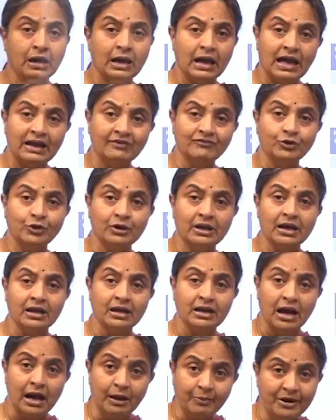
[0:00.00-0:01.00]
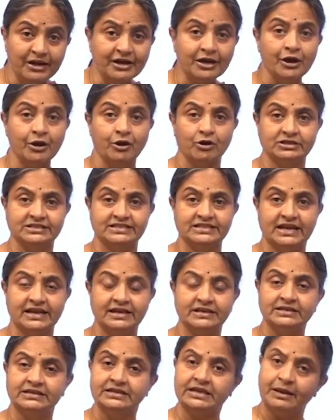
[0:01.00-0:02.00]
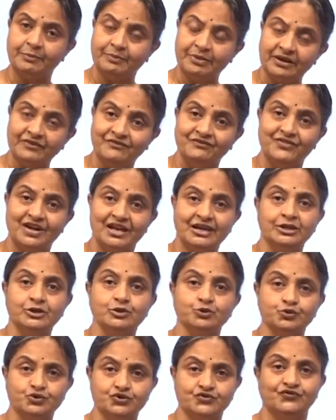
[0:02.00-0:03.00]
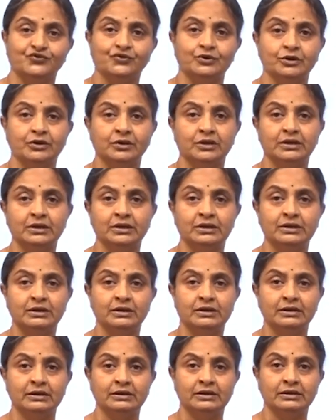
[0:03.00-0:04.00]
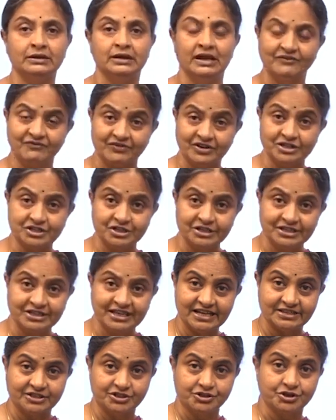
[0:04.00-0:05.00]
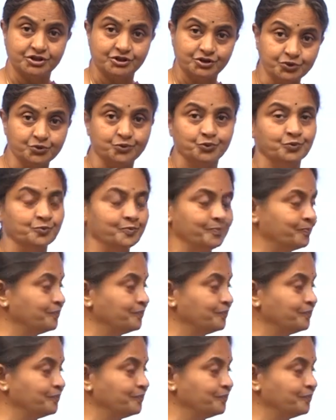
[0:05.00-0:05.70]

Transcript: alveolar carbon dioxide can be a very useful lung function test too.